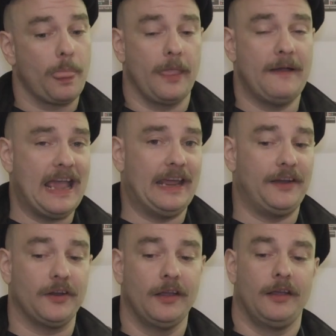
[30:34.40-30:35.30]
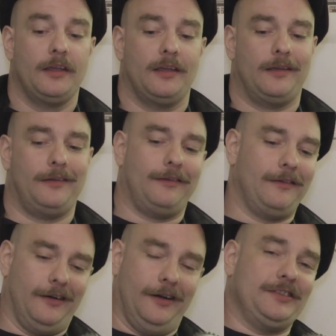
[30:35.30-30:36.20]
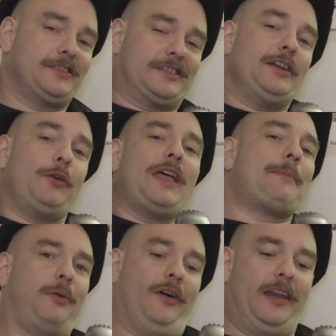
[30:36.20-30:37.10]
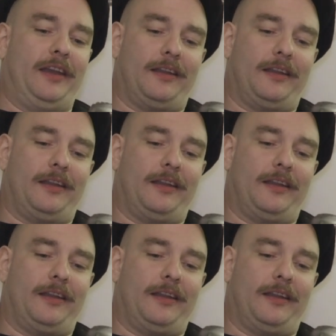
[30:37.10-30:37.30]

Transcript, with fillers: And until that point,